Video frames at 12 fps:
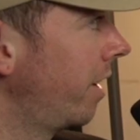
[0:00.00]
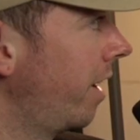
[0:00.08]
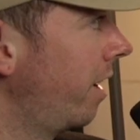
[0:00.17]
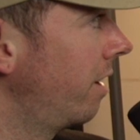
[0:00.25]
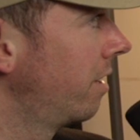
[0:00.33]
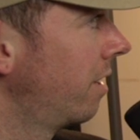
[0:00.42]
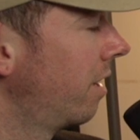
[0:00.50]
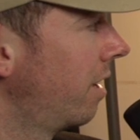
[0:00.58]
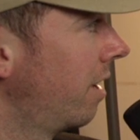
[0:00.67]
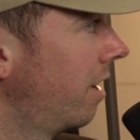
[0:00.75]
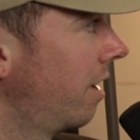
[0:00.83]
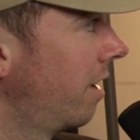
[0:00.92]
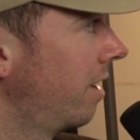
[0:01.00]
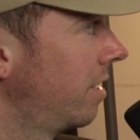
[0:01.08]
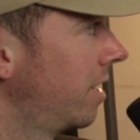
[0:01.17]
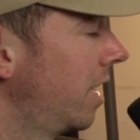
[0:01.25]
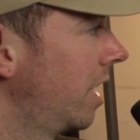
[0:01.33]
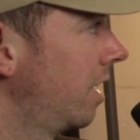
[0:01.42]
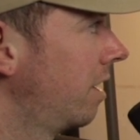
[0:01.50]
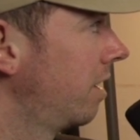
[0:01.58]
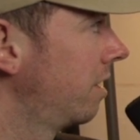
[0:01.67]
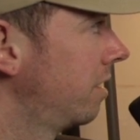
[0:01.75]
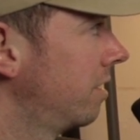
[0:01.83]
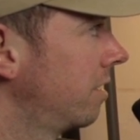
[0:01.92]
Well, I want to try something new.
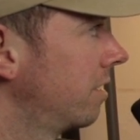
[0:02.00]
Okay.